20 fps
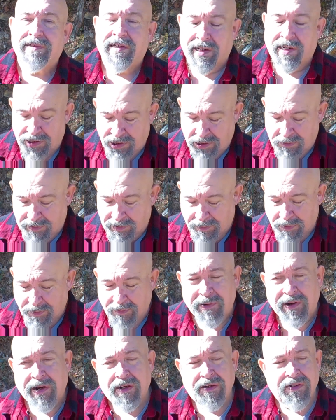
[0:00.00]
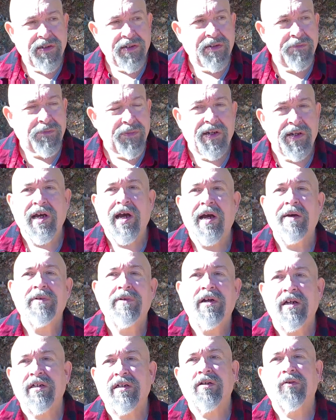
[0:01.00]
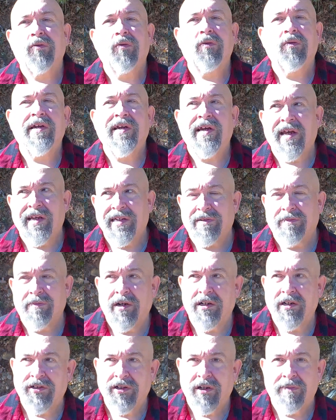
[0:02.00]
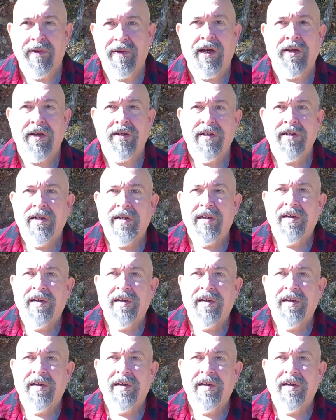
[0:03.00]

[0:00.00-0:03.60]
I should be prepared, but I'm not going to worry as much about,